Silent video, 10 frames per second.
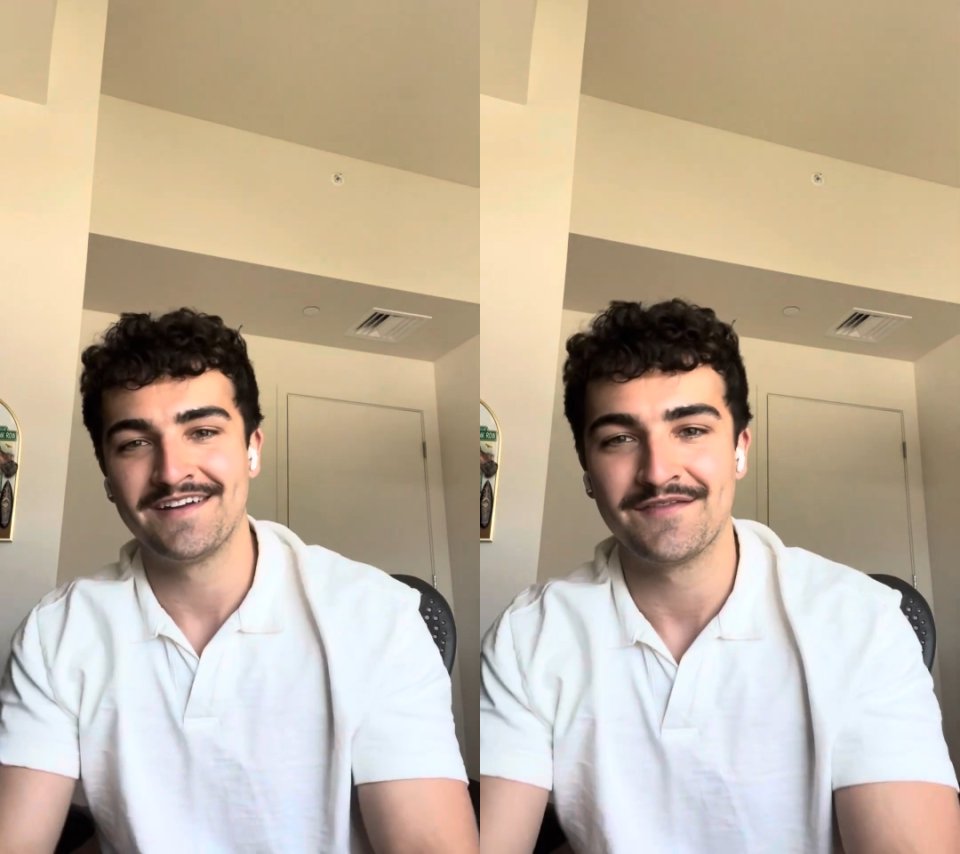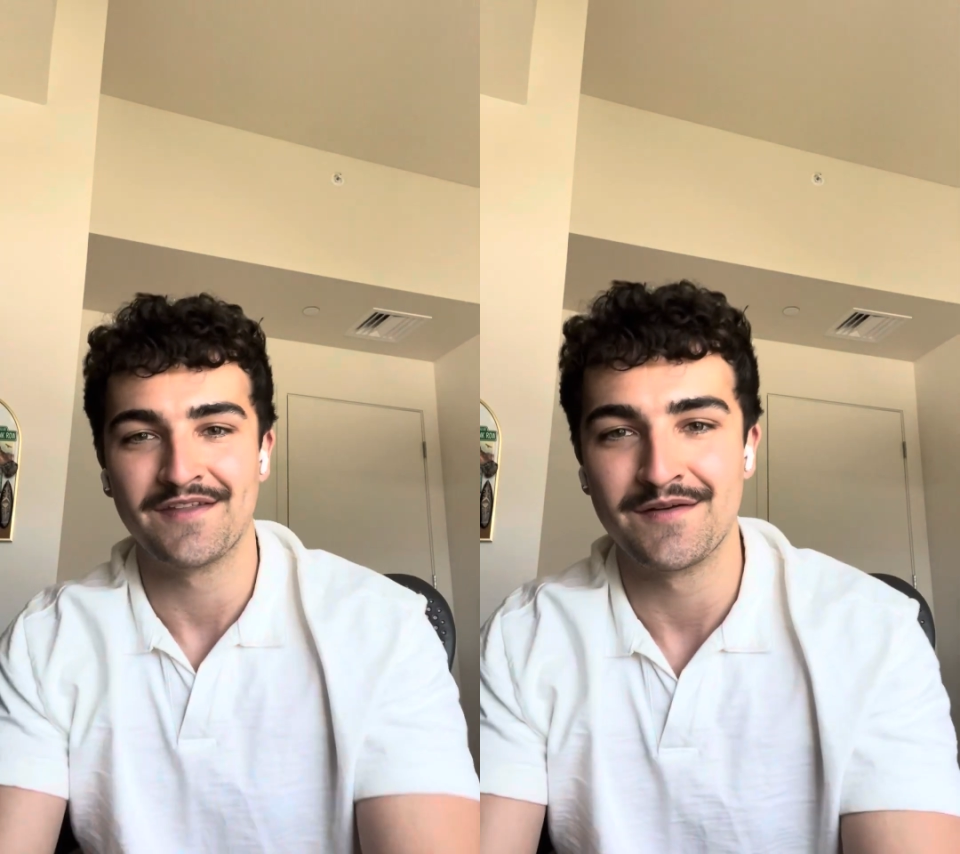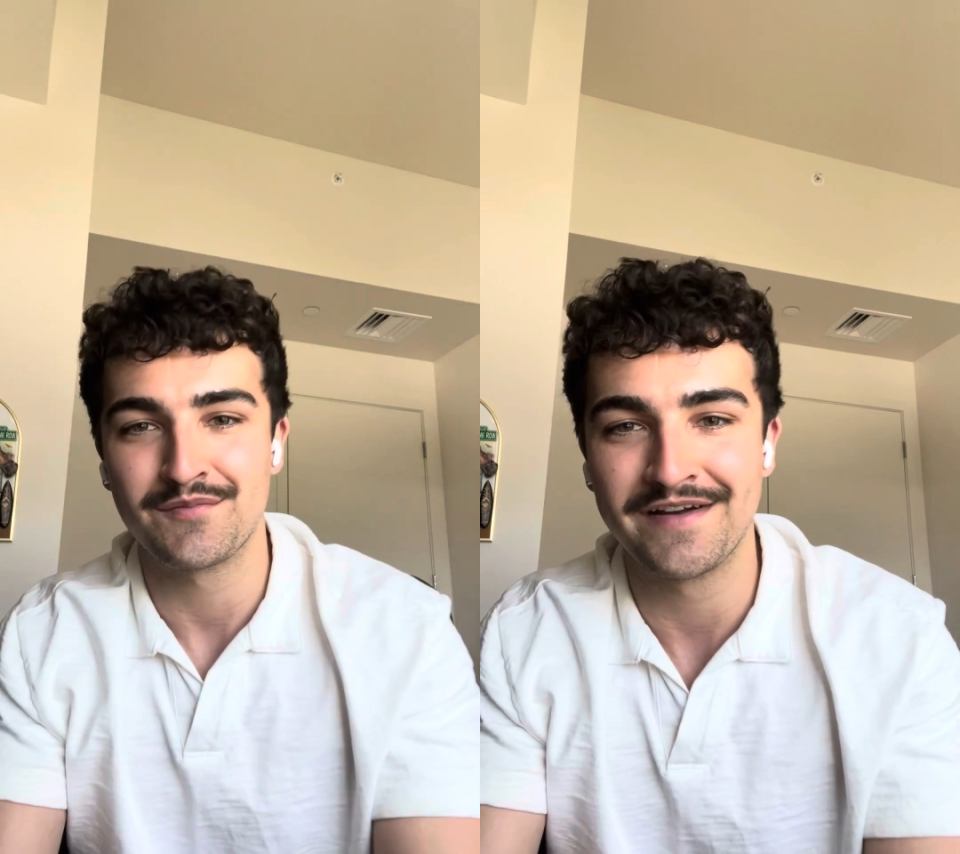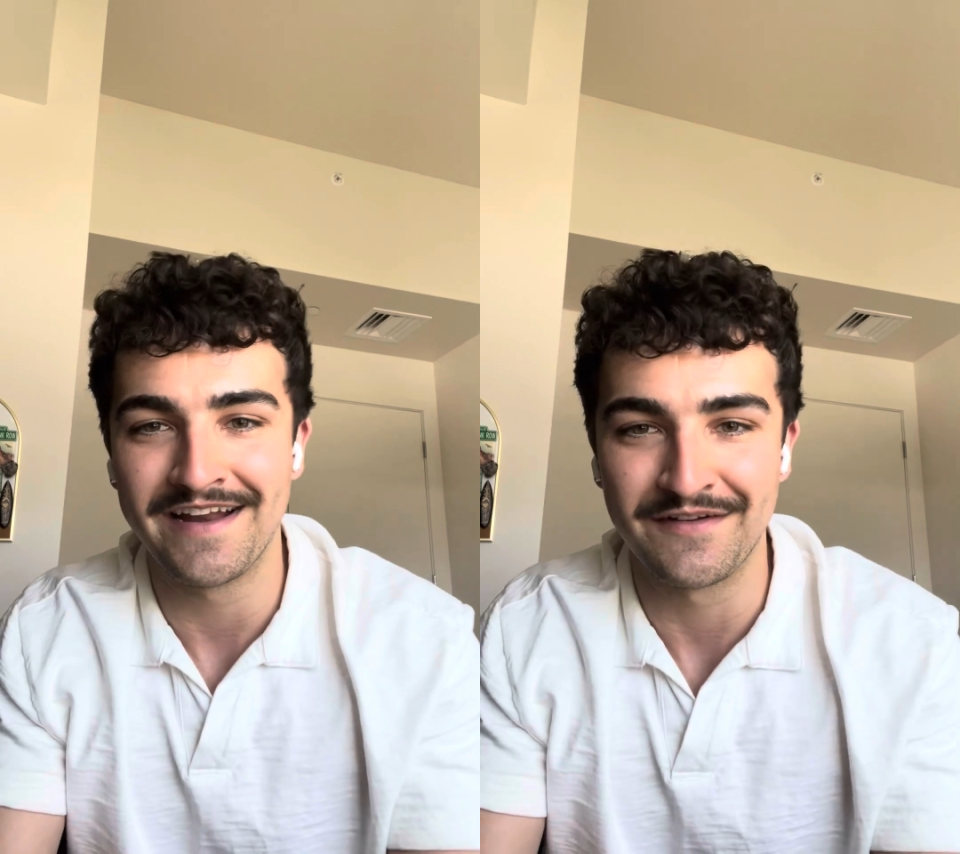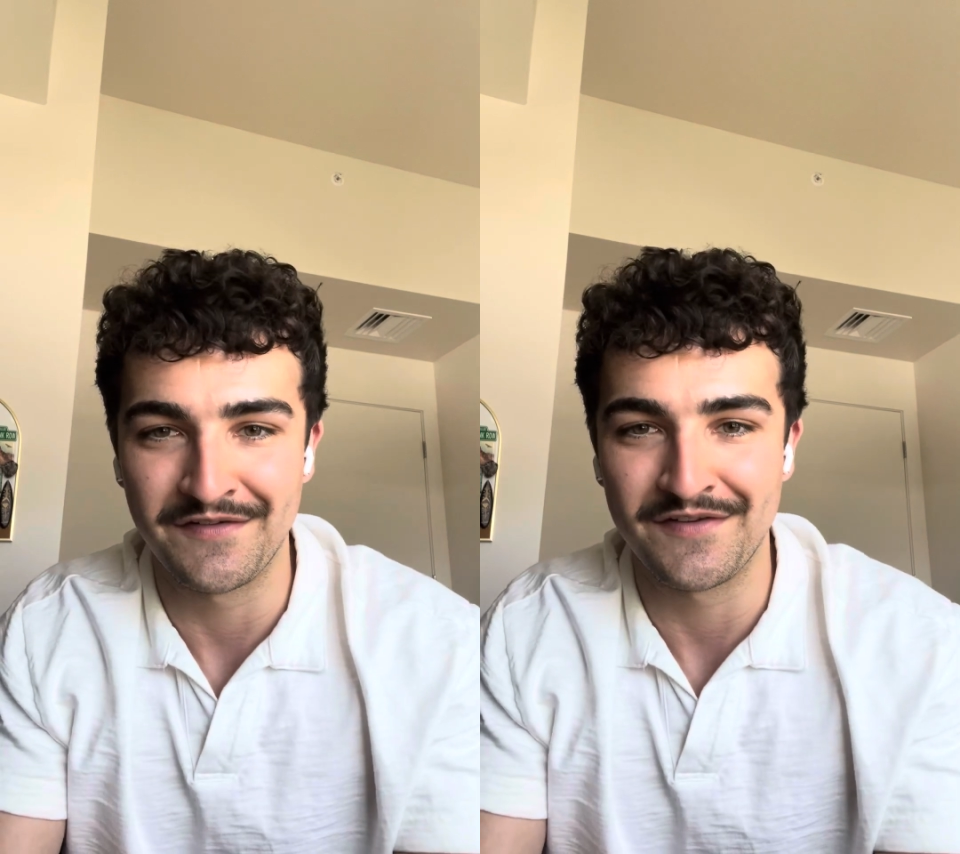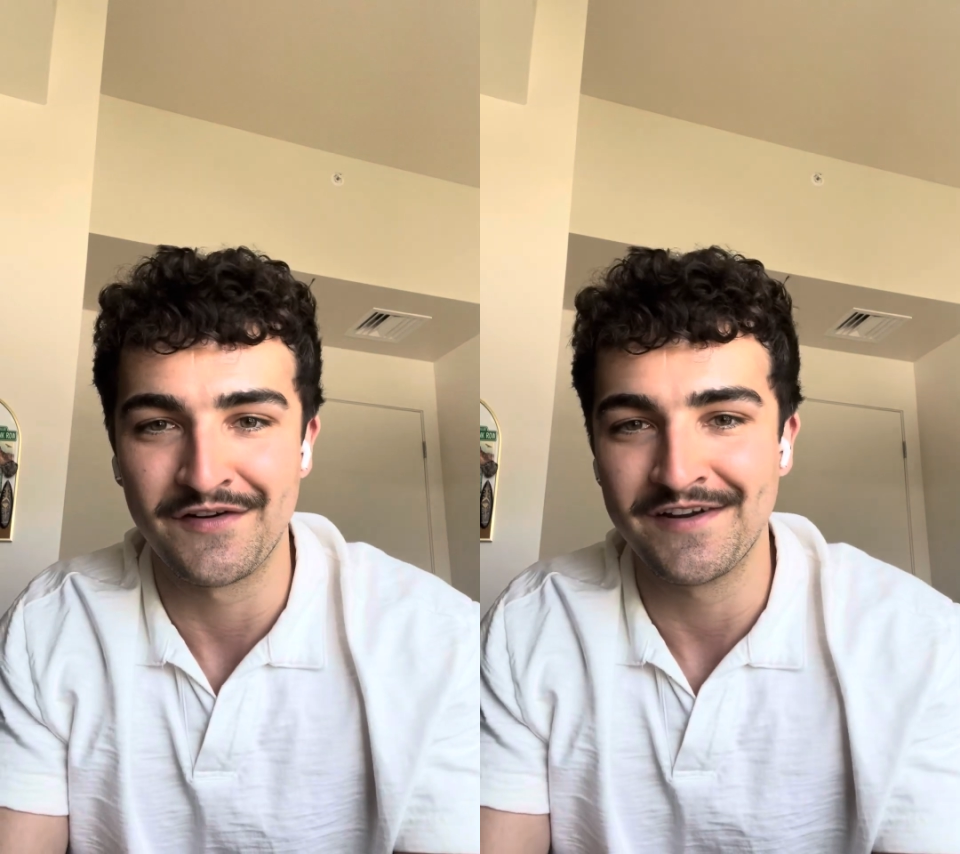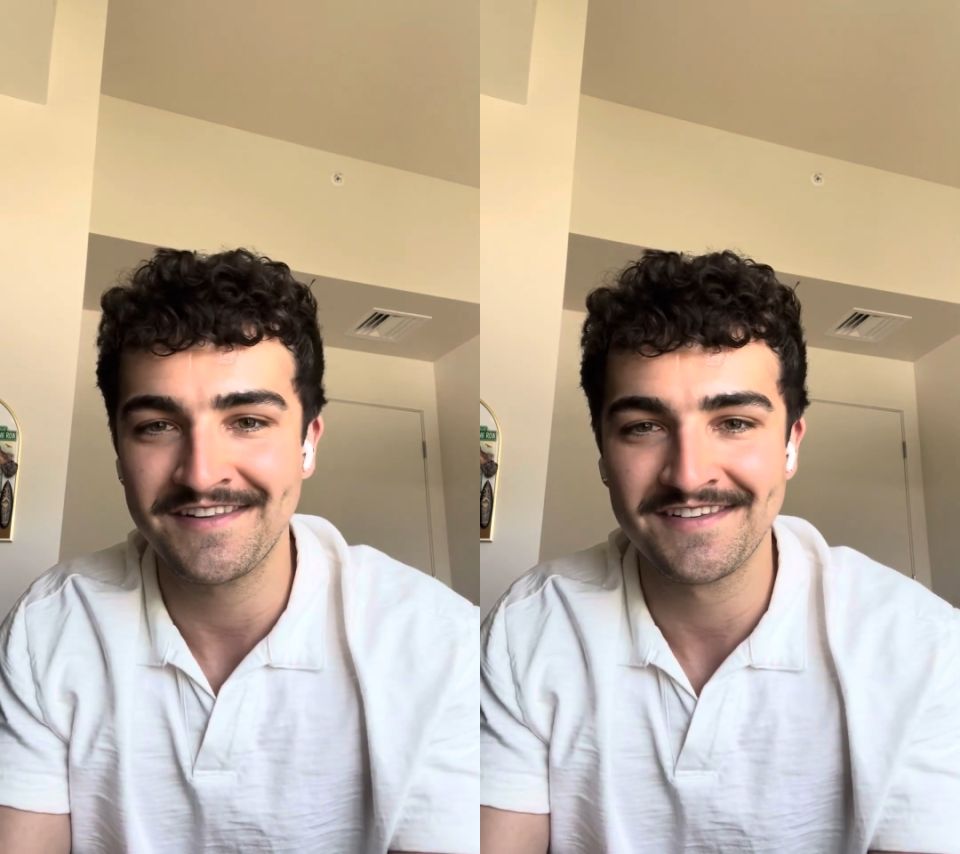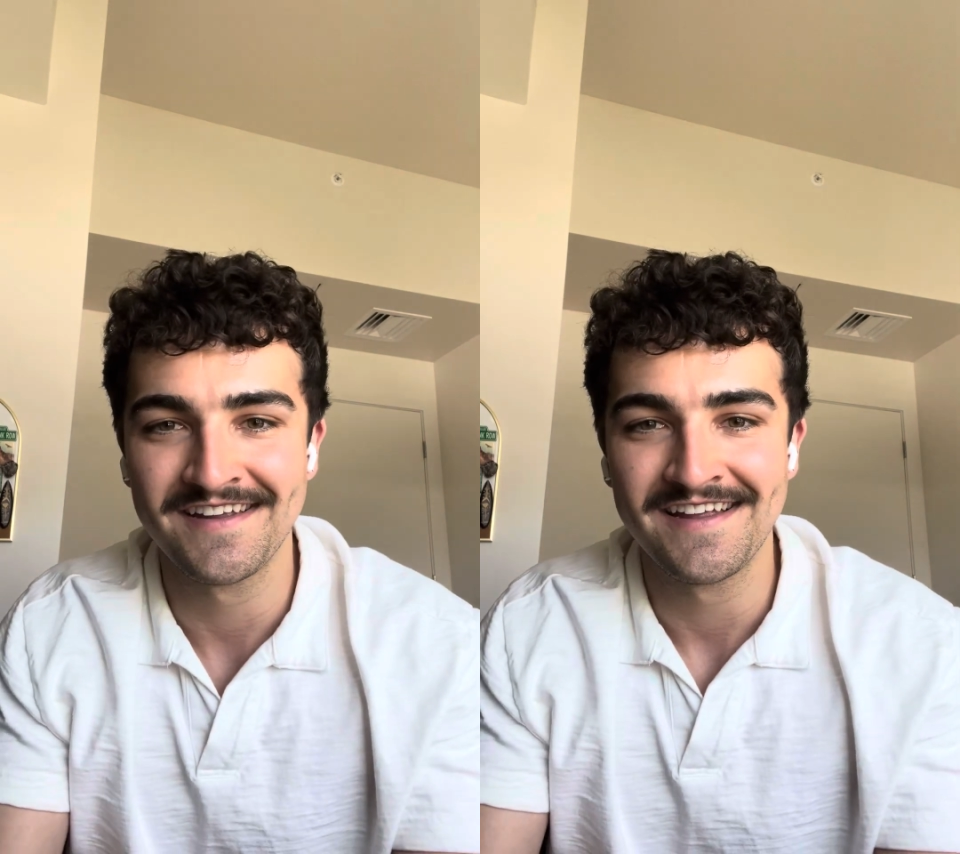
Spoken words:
of the pre-dental series.